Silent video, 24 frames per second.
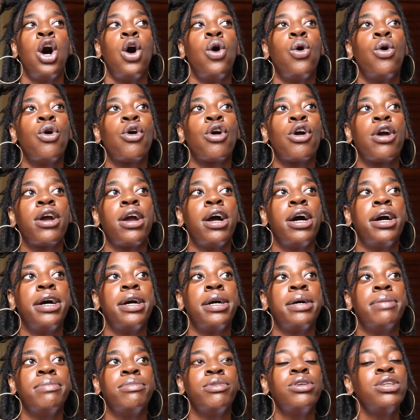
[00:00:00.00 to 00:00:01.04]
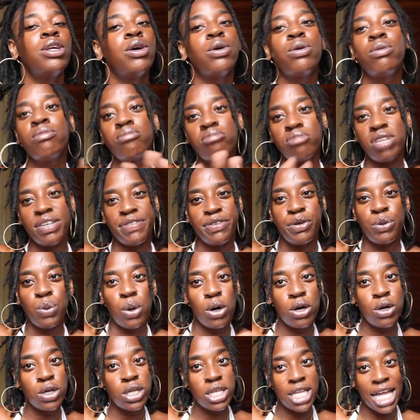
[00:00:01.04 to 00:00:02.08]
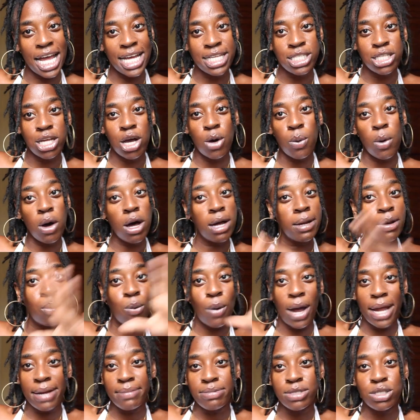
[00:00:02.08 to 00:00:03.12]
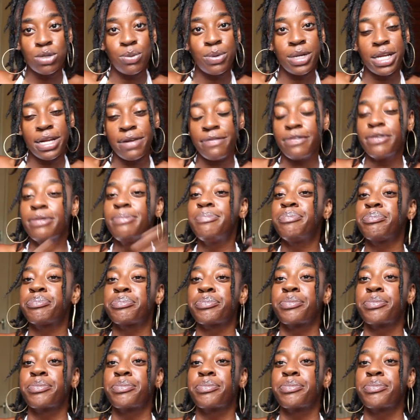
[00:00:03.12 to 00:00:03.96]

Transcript: or you know, if you want Lysol wipes or whatever,